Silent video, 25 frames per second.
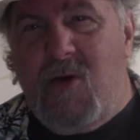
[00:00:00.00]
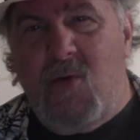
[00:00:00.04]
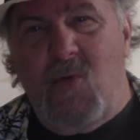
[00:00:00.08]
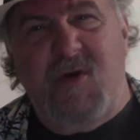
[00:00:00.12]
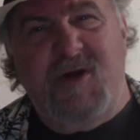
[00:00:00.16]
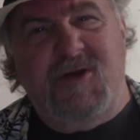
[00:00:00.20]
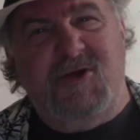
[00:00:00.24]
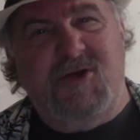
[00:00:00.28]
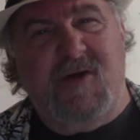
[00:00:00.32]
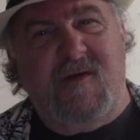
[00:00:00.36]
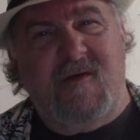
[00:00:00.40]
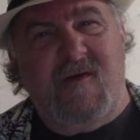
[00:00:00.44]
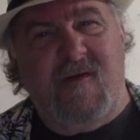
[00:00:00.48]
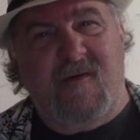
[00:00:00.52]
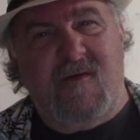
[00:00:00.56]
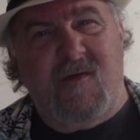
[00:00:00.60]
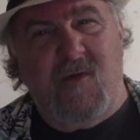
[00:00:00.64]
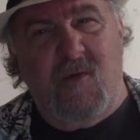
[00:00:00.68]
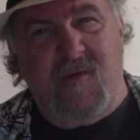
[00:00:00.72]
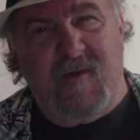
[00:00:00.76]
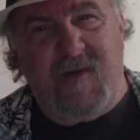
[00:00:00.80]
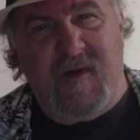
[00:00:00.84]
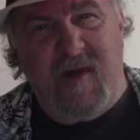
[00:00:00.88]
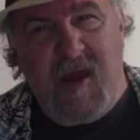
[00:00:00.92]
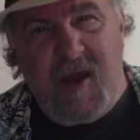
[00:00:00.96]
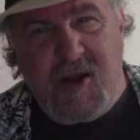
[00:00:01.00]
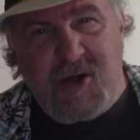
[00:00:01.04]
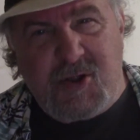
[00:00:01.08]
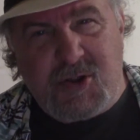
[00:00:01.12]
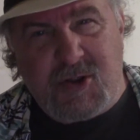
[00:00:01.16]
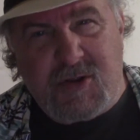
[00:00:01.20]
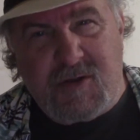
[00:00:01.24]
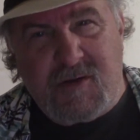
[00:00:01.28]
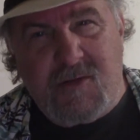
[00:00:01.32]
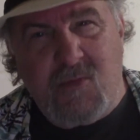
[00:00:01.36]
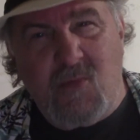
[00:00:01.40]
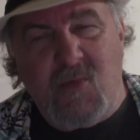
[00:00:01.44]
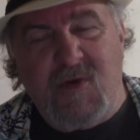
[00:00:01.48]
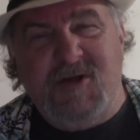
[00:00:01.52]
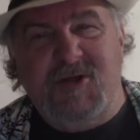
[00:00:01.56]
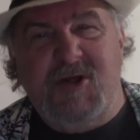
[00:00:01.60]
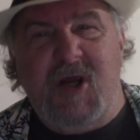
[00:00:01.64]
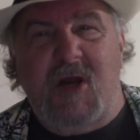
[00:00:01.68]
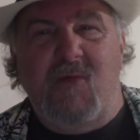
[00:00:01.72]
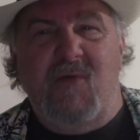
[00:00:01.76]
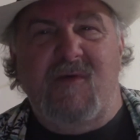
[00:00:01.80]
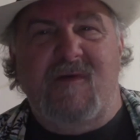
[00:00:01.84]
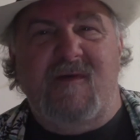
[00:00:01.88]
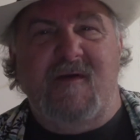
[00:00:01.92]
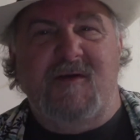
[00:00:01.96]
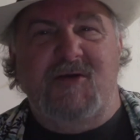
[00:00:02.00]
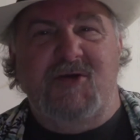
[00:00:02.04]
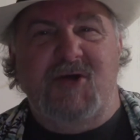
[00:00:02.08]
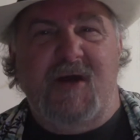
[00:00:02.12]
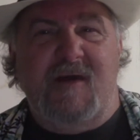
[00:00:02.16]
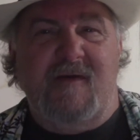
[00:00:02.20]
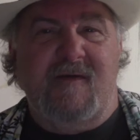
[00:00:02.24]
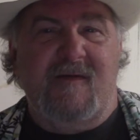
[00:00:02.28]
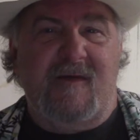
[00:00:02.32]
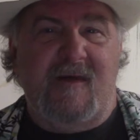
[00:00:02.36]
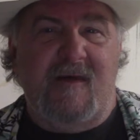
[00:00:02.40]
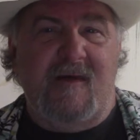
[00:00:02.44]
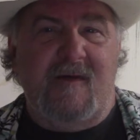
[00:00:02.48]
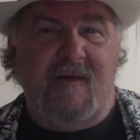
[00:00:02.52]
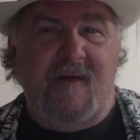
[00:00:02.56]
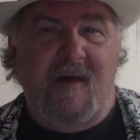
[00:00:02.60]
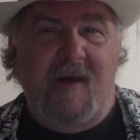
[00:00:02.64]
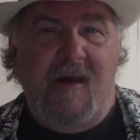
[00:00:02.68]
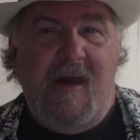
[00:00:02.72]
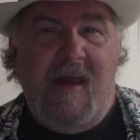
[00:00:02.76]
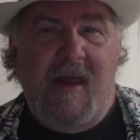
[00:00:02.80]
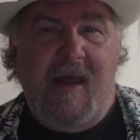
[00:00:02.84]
which is association, which I would suggest is